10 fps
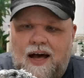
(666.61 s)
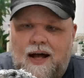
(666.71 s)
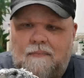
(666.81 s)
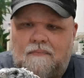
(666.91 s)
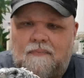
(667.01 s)

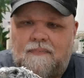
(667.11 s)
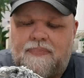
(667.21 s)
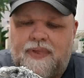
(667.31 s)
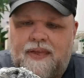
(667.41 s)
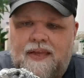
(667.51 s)

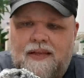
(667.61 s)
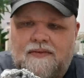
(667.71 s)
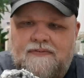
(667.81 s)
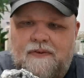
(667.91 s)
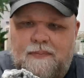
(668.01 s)

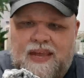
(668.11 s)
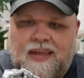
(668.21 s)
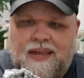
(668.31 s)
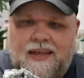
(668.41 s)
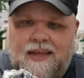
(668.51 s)
For
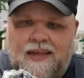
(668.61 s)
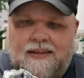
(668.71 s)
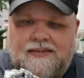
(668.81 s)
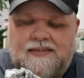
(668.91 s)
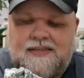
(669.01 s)
me,
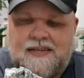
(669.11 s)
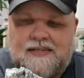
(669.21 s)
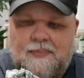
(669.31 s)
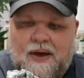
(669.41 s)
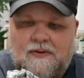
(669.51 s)

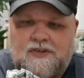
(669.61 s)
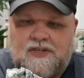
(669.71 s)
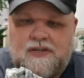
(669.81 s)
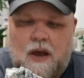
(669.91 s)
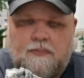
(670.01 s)
it's about
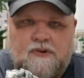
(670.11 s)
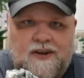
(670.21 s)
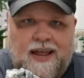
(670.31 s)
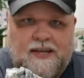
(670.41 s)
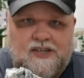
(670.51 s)
just the
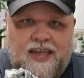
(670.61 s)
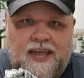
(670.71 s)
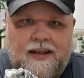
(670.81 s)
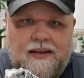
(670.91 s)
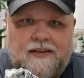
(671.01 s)
opportunity to
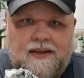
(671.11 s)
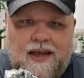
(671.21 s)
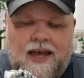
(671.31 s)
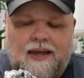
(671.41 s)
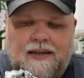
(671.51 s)
educate,
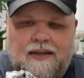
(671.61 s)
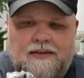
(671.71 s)
to